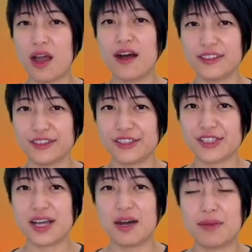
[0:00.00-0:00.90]

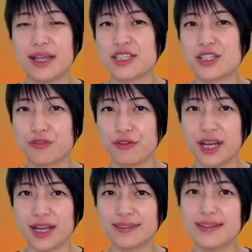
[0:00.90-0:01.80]
colors on my
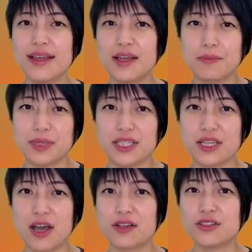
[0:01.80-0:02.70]
screen
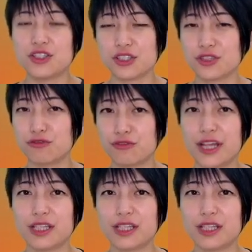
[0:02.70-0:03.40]
beyond just red,